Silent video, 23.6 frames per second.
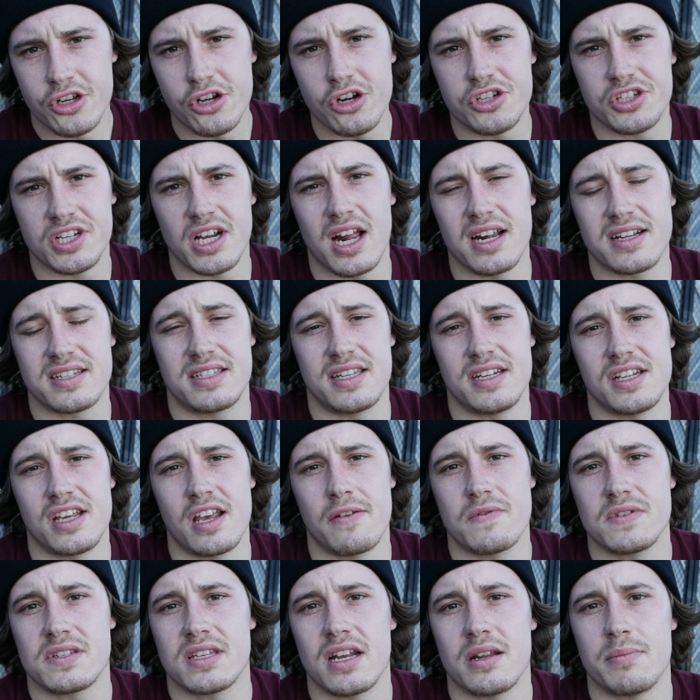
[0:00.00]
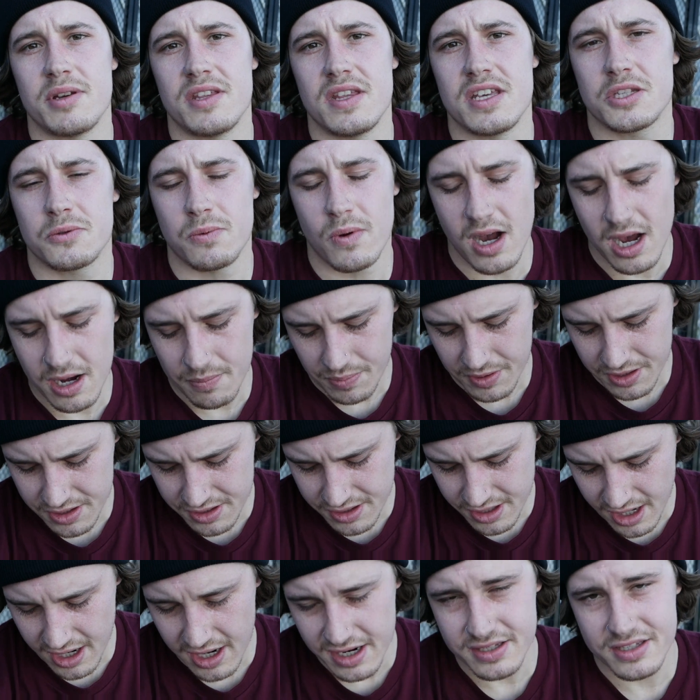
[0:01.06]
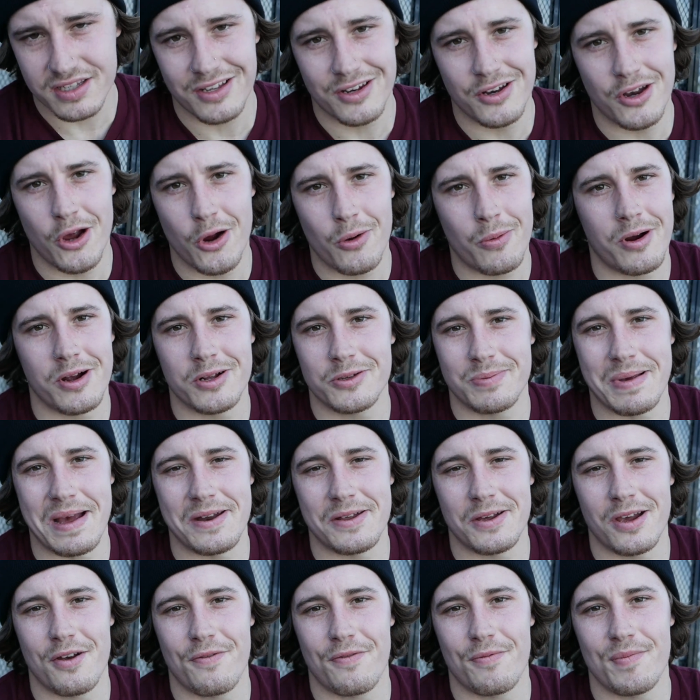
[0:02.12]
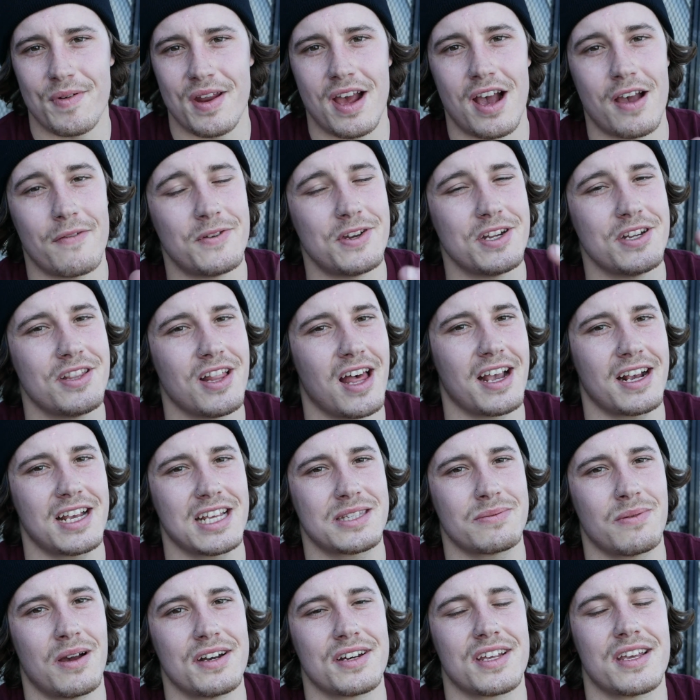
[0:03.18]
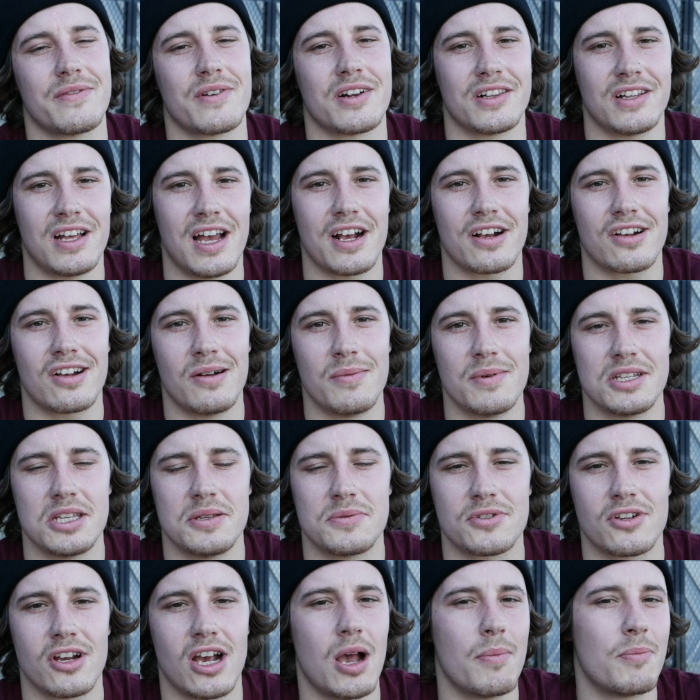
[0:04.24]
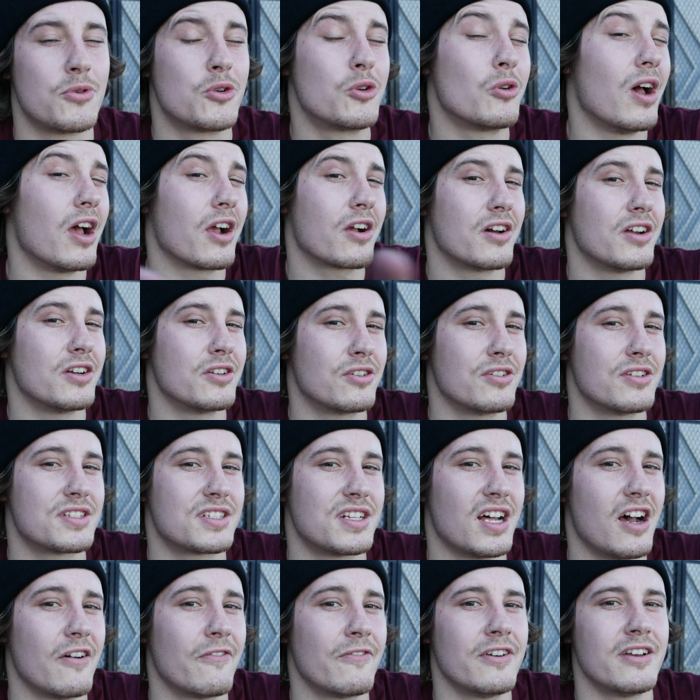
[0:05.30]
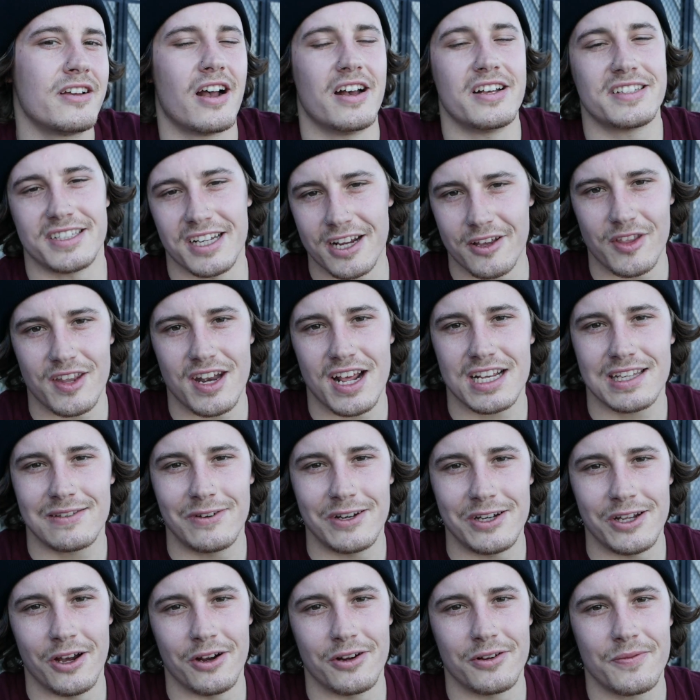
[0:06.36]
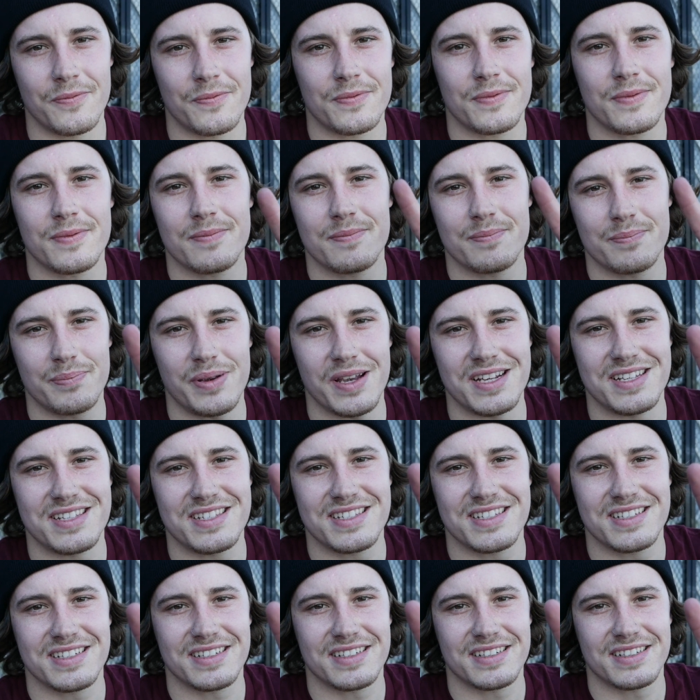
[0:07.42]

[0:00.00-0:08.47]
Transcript: Huge shout out to Syndicate for sending me this one, but you guys know where it's about to go from now. If you did like this one, give it a like, comment, subscribe, do all that kind of good stuff. I'll see you in the next video. Peace.